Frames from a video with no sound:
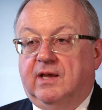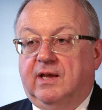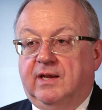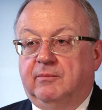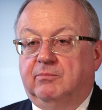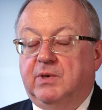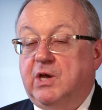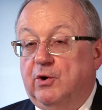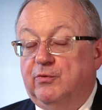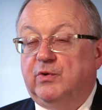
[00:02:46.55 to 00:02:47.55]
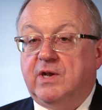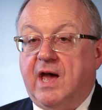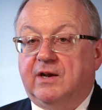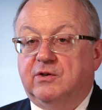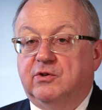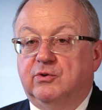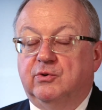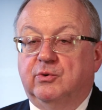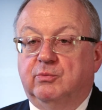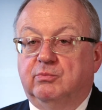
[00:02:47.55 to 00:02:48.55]
And be careful not
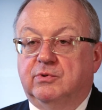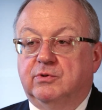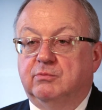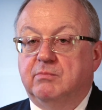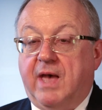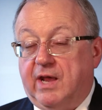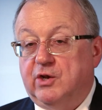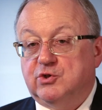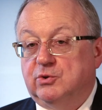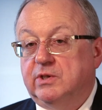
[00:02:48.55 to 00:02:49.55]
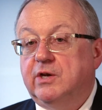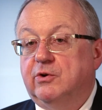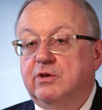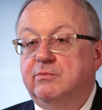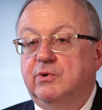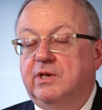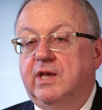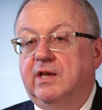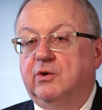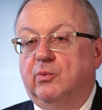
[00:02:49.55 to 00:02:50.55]
to manage or lead or
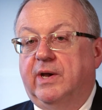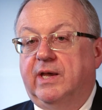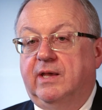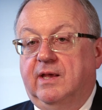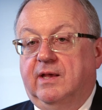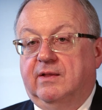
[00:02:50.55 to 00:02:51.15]
communicate in a way